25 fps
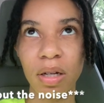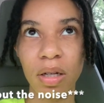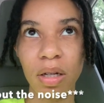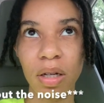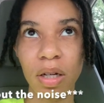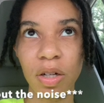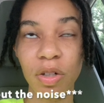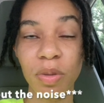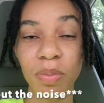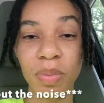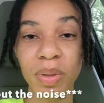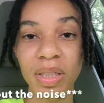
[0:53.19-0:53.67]

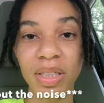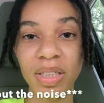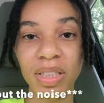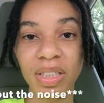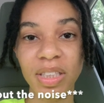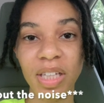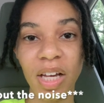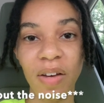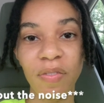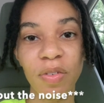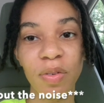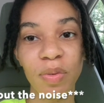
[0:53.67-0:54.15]
It'll be
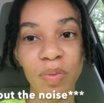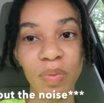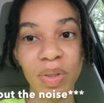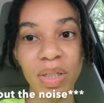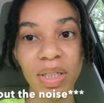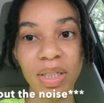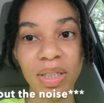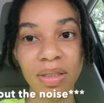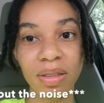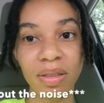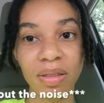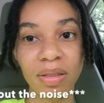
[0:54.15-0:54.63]
7
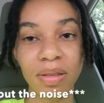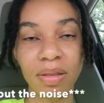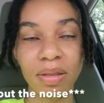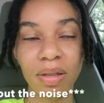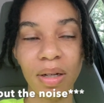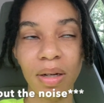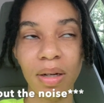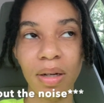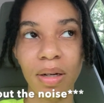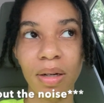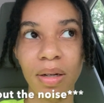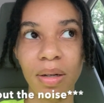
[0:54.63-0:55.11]
weeks
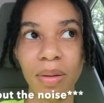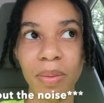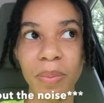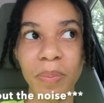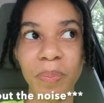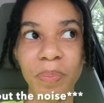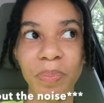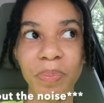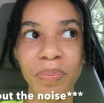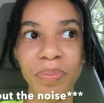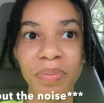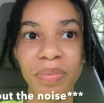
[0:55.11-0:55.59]

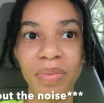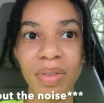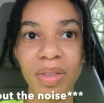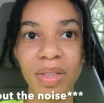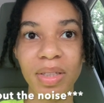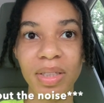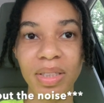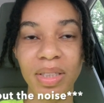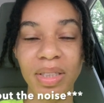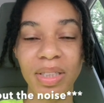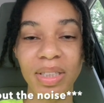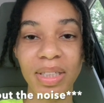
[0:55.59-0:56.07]

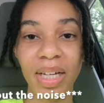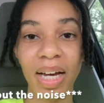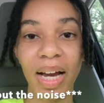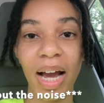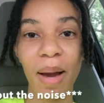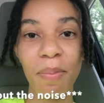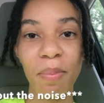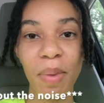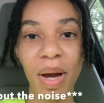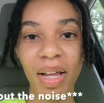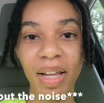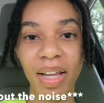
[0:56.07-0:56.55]
since I
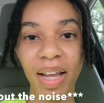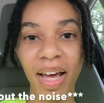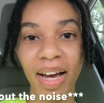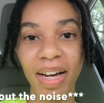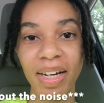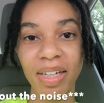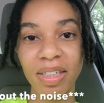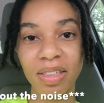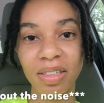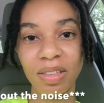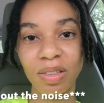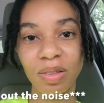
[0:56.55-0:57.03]
got my
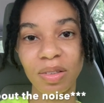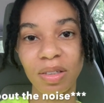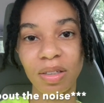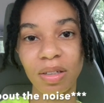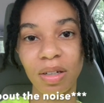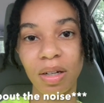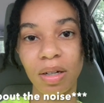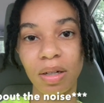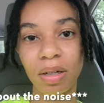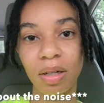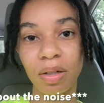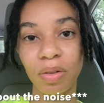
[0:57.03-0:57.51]
last
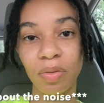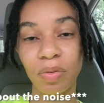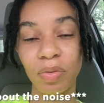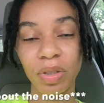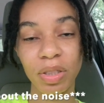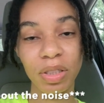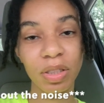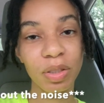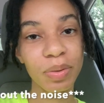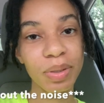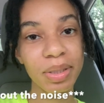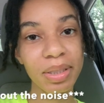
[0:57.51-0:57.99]

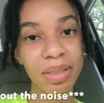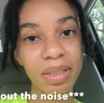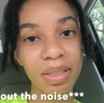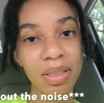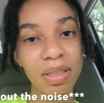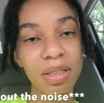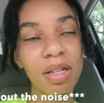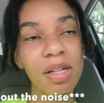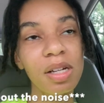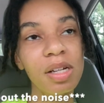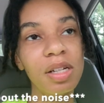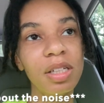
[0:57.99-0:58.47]
retwist,
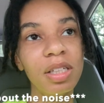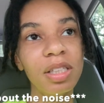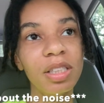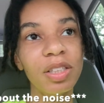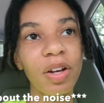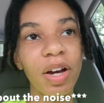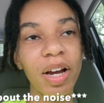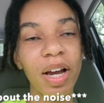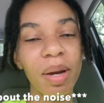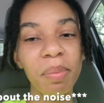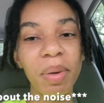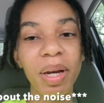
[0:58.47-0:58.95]

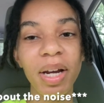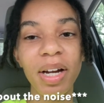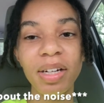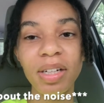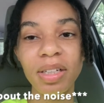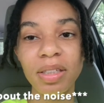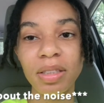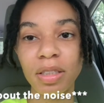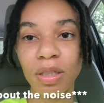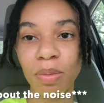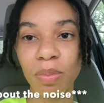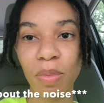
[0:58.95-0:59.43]
so I get my hair
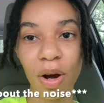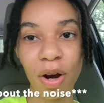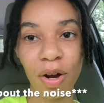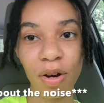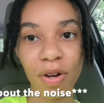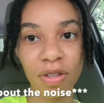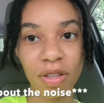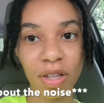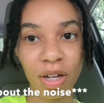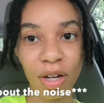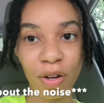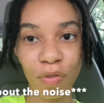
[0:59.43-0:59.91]
done
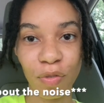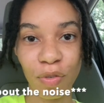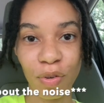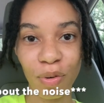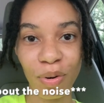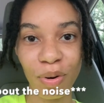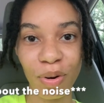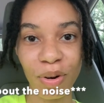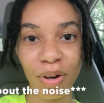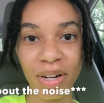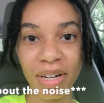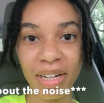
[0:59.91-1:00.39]
tomorrow.
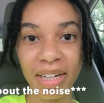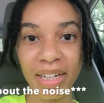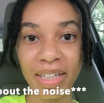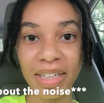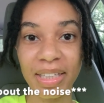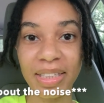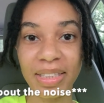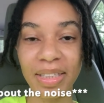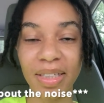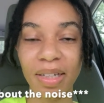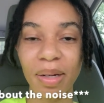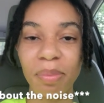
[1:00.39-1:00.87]
Therefore it
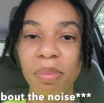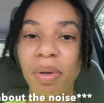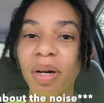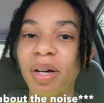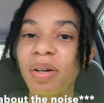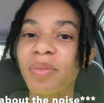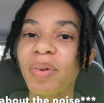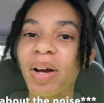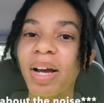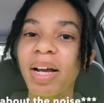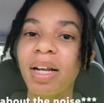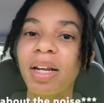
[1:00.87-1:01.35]
is in a
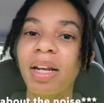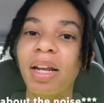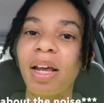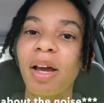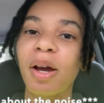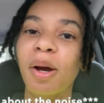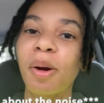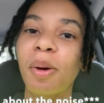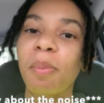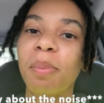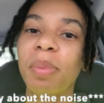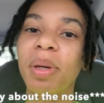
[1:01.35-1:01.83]
bun right
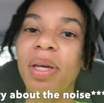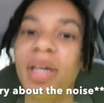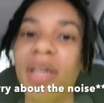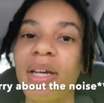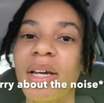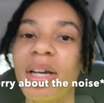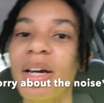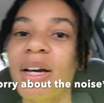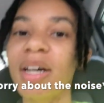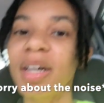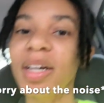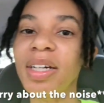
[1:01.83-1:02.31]
now
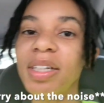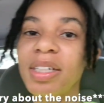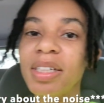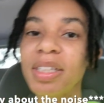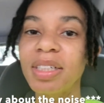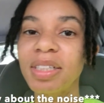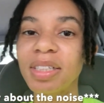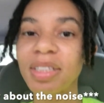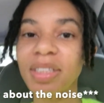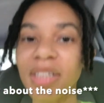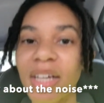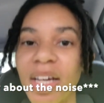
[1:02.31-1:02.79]

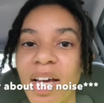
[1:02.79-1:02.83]
because